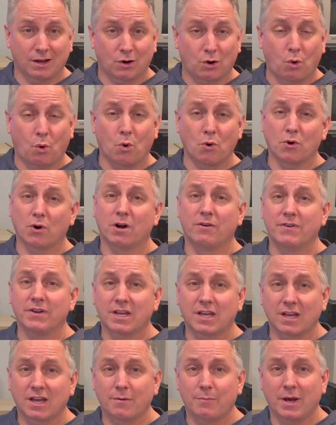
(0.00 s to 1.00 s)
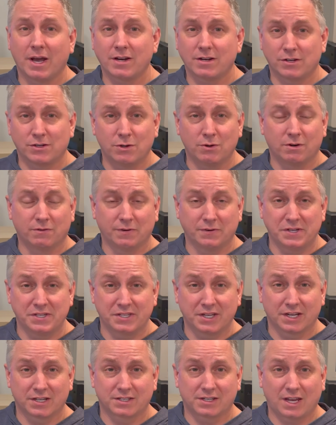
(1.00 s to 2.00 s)
quarter of a gigabyte, a
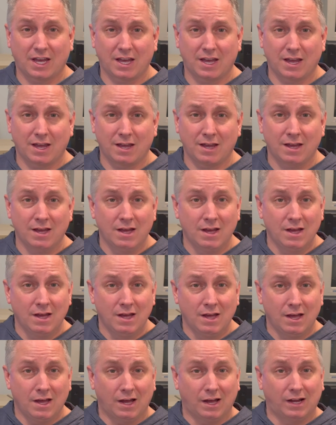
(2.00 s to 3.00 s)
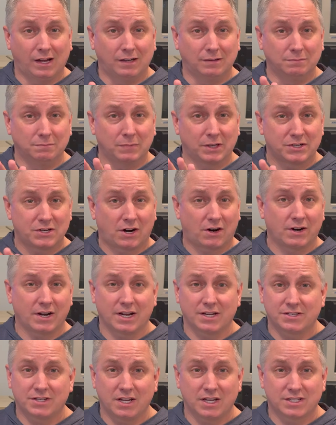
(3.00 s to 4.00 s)
256K
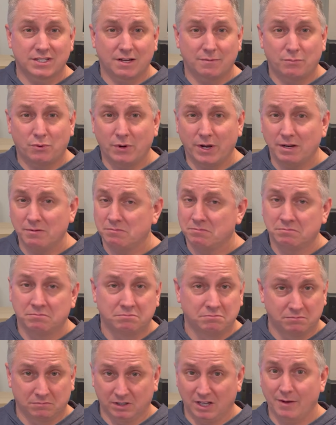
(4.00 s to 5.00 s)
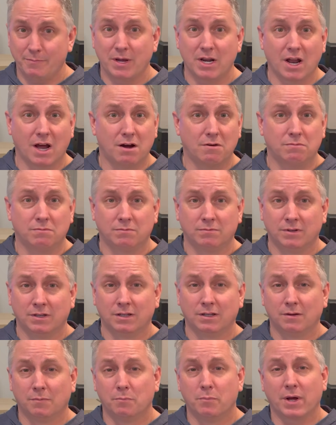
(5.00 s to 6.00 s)
Atari ST at some point, let me know.
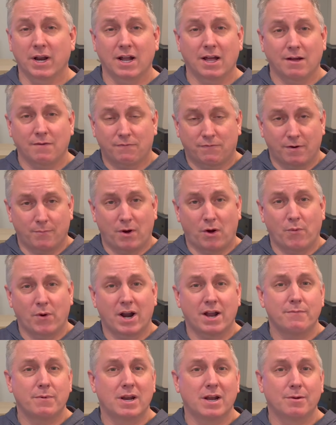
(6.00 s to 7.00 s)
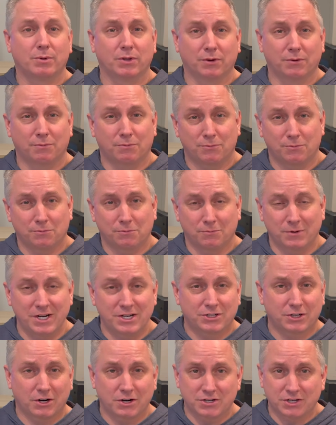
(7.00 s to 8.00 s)
But from what I've been able to
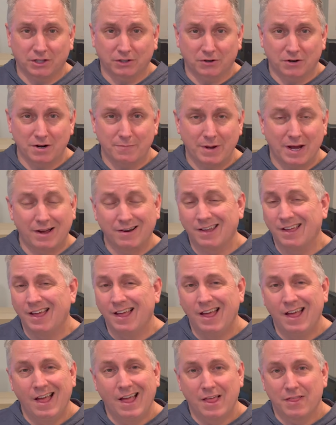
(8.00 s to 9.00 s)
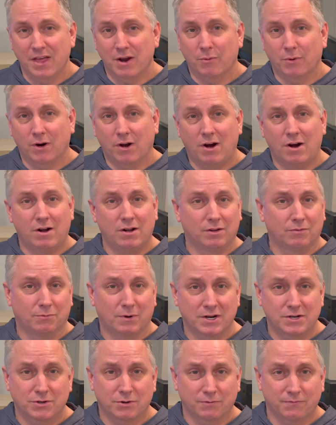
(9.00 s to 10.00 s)
research and learn about, they were all
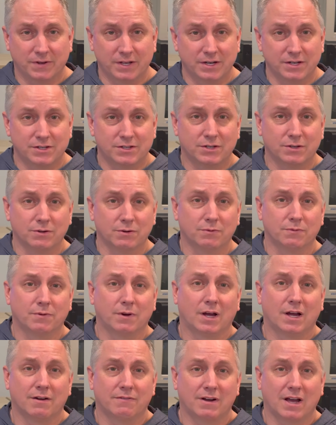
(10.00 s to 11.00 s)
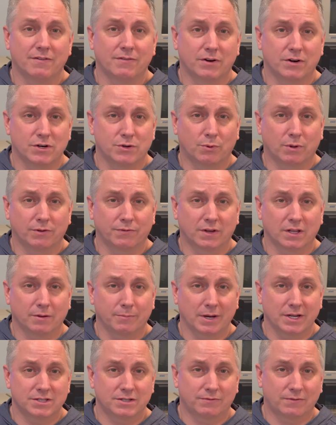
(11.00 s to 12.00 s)
retrofitted to 512
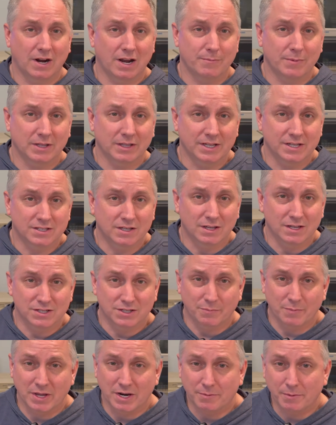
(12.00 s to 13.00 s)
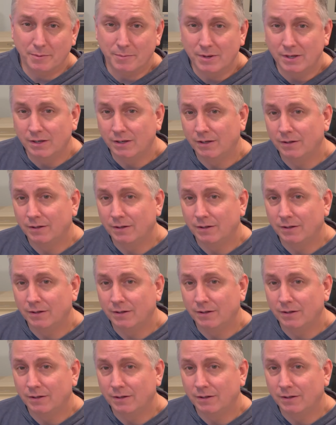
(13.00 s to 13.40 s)
kilobytes of RAM, at least as a minimum.